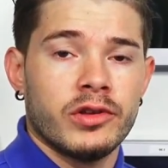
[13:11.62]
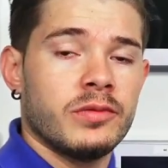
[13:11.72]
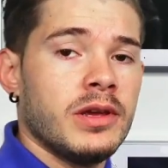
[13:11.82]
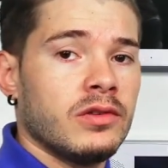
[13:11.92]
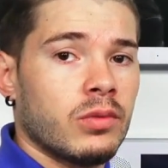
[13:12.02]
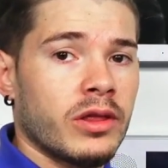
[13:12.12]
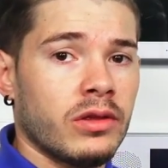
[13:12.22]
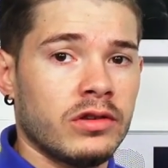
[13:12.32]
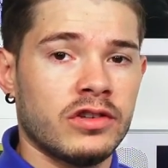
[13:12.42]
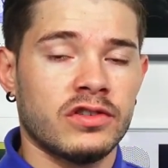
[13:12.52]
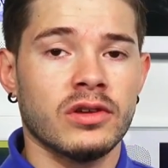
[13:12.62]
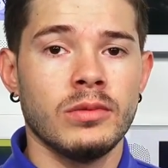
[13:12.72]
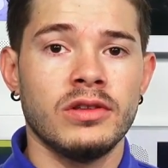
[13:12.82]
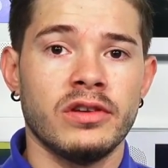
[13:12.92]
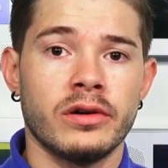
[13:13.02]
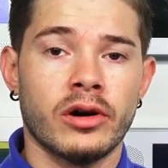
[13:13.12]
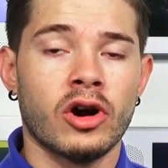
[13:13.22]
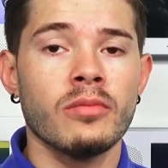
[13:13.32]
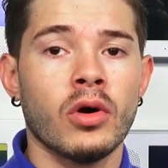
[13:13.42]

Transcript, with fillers: which means whether the system is in an arm